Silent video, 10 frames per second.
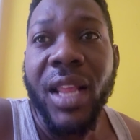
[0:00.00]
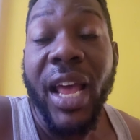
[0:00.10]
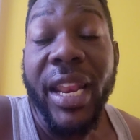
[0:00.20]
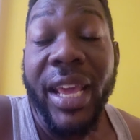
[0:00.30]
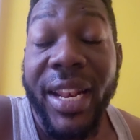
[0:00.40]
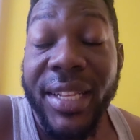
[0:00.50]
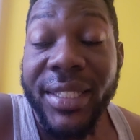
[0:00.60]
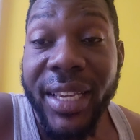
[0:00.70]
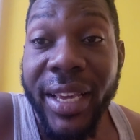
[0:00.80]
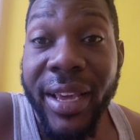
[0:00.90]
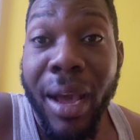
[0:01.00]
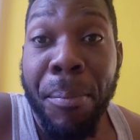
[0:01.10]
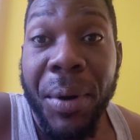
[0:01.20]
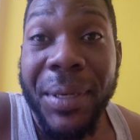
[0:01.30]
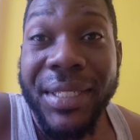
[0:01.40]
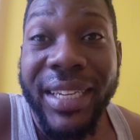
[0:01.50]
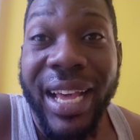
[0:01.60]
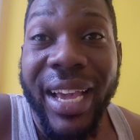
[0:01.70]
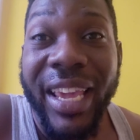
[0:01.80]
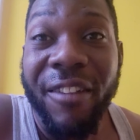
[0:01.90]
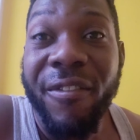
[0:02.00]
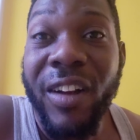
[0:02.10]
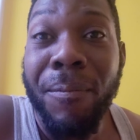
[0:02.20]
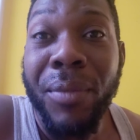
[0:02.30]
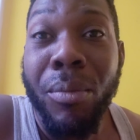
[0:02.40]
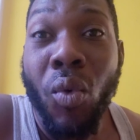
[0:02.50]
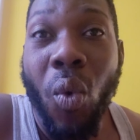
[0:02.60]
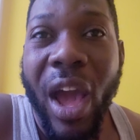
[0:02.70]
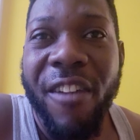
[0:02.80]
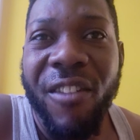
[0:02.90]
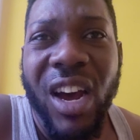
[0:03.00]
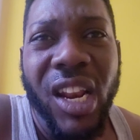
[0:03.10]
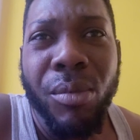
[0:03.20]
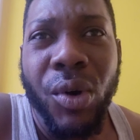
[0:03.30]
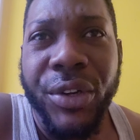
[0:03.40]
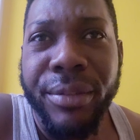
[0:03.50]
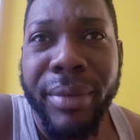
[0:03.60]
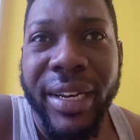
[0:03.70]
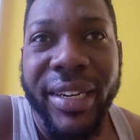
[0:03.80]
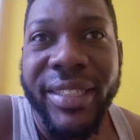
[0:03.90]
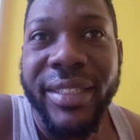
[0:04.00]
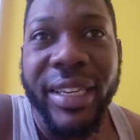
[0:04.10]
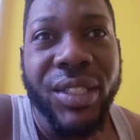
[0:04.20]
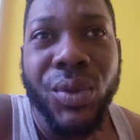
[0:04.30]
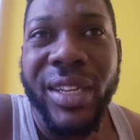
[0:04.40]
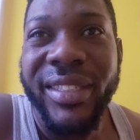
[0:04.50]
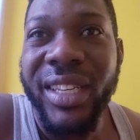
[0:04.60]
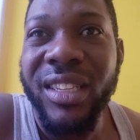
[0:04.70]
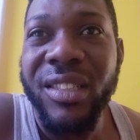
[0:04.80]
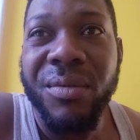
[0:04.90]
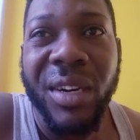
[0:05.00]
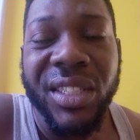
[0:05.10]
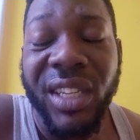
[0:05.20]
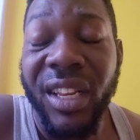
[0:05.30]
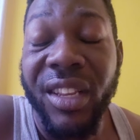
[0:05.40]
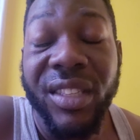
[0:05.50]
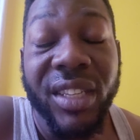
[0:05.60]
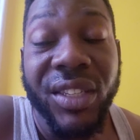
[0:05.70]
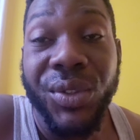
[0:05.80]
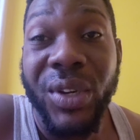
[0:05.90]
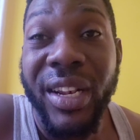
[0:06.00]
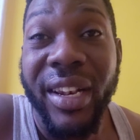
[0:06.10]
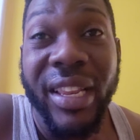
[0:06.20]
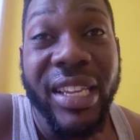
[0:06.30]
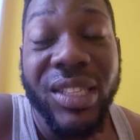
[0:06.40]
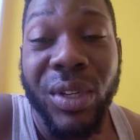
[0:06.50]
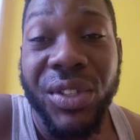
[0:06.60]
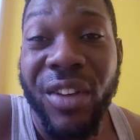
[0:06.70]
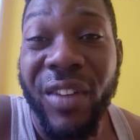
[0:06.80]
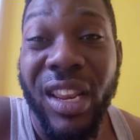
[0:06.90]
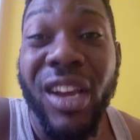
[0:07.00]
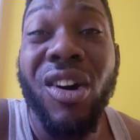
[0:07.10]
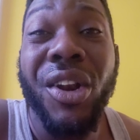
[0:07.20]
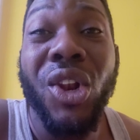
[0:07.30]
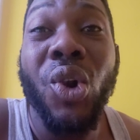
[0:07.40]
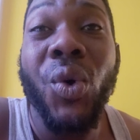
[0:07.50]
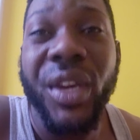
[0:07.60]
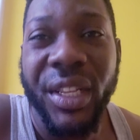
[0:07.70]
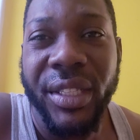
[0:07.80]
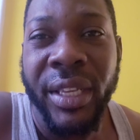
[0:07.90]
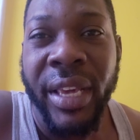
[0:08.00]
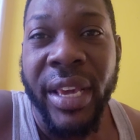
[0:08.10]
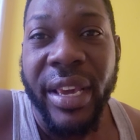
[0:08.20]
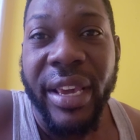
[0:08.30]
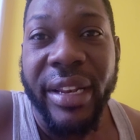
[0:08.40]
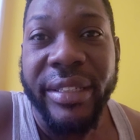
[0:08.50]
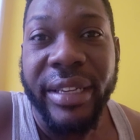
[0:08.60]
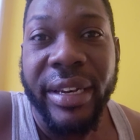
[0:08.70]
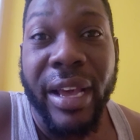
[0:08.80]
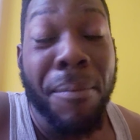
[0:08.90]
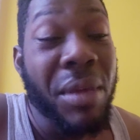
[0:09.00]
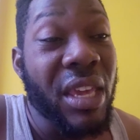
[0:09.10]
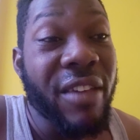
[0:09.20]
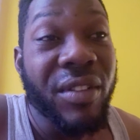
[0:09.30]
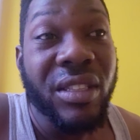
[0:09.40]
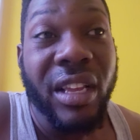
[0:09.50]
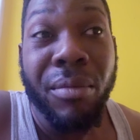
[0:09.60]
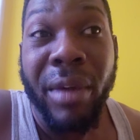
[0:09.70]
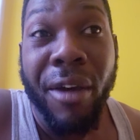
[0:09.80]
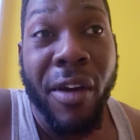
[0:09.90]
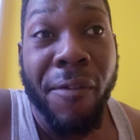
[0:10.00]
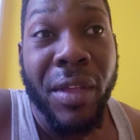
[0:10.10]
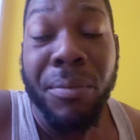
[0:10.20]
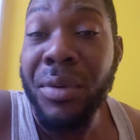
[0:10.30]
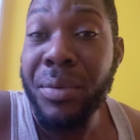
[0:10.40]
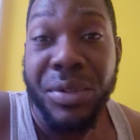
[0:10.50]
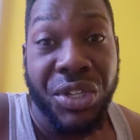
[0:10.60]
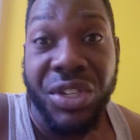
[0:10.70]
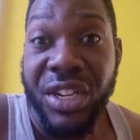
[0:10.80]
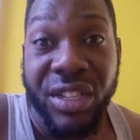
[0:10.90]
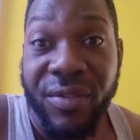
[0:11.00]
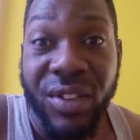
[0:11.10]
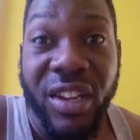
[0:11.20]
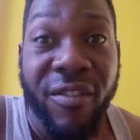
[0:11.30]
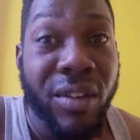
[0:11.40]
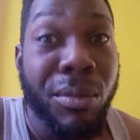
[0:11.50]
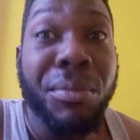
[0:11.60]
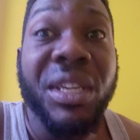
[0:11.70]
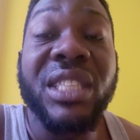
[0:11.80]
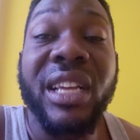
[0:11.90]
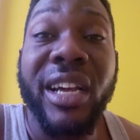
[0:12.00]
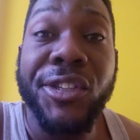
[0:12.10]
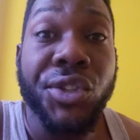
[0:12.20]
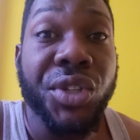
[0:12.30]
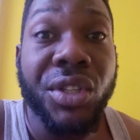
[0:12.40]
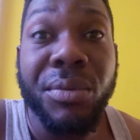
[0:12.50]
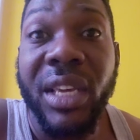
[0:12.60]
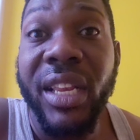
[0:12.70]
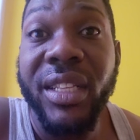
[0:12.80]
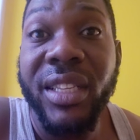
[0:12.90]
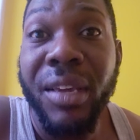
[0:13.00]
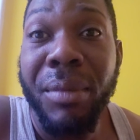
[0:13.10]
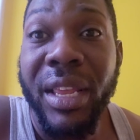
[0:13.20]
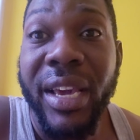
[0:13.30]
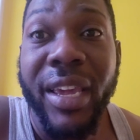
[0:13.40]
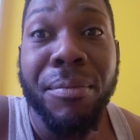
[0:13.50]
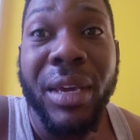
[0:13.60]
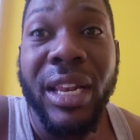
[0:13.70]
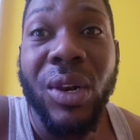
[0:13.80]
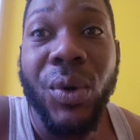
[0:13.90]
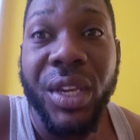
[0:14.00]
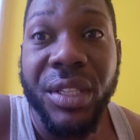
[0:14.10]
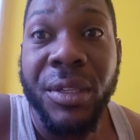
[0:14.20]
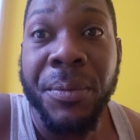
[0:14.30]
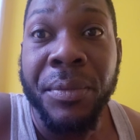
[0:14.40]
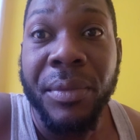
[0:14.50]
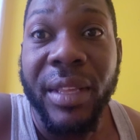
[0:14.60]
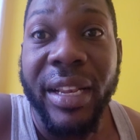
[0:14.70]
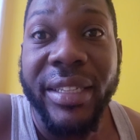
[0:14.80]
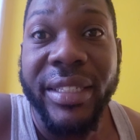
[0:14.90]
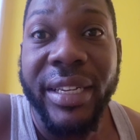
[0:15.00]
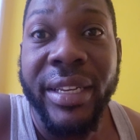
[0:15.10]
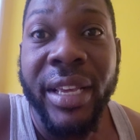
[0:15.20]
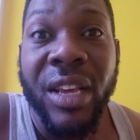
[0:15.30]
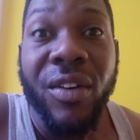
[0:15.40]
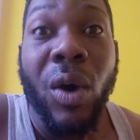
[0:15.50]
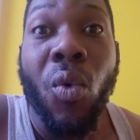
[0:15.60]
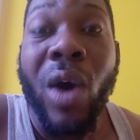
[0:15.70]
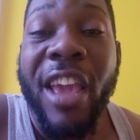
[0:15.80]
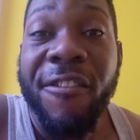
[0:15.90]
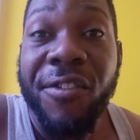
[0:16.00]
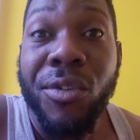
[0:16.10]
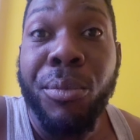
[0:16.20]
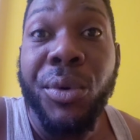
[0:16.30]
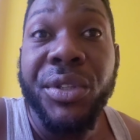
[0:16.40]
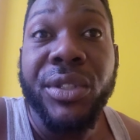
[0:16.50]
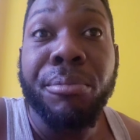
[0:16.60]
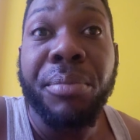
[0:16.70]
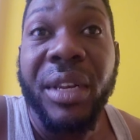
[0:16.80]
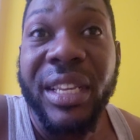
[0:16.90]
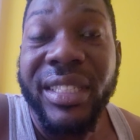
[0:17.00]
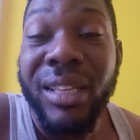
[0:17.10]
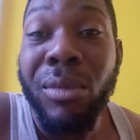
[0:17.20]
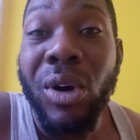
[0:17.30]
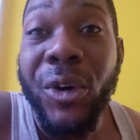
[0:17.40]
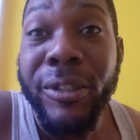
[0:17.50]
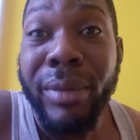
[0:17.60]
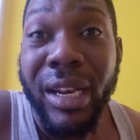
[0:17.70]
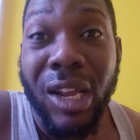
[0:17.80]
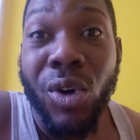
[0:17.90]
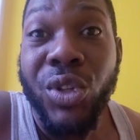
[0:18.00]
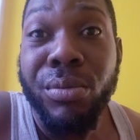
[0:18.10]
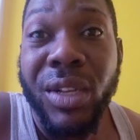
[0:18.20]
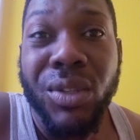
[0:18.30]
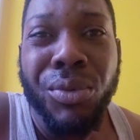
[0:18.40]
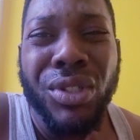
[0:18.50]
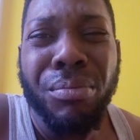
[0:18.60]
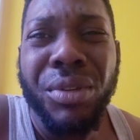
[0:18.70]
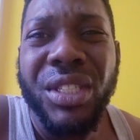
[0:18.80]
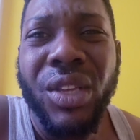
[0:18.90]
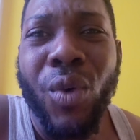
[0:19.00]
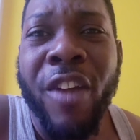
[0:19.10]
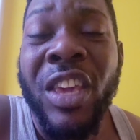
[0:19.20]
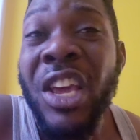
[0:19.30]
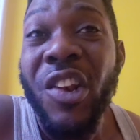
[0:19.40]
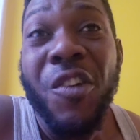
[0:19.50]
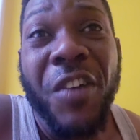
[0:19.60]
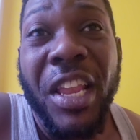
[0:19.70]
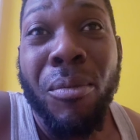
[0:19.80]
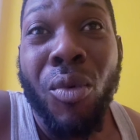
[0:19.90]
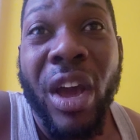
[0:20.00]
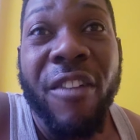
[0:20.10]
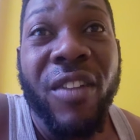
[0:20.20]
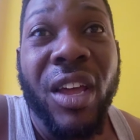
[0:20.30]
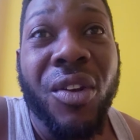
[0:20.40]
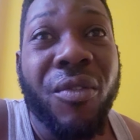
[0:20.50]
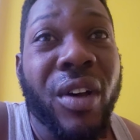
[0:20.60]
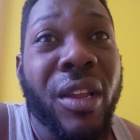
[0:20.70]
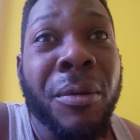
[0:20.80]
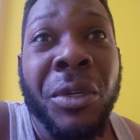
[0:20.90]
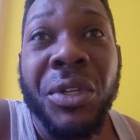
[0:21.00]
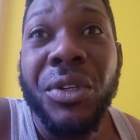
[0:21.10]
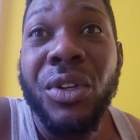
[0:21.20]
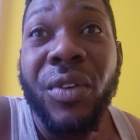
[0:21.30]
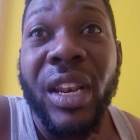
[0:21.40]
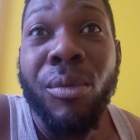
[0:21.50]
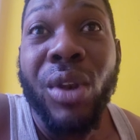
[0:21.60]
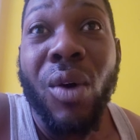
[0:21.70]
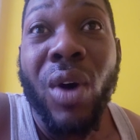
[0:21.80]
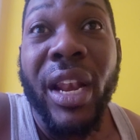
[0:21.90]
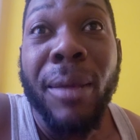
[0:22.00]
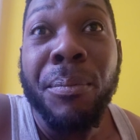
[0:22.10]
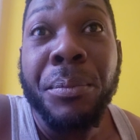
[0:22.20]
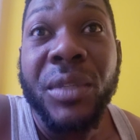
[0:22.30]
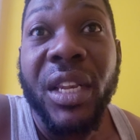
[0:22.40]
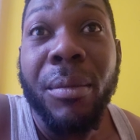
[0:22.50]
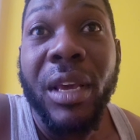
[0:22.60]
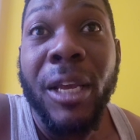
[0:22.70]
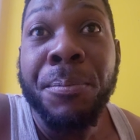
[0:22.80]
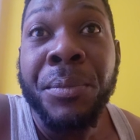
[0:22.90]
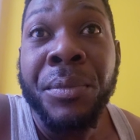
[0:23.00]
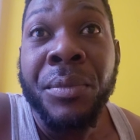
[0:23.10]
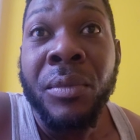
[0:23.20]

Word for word: and anything a person I get from them wife or them husband any sexual satisfaction any sexual needs whatsoever they gonna look it you understand and me even tell my wife that maybe she hear this video but me tell her straight up so anything me I get me I look it you understand a wife supposed to please them husband and a husband supposed to please him wife enough of them wife yeah enough of them enough of them would I want them them um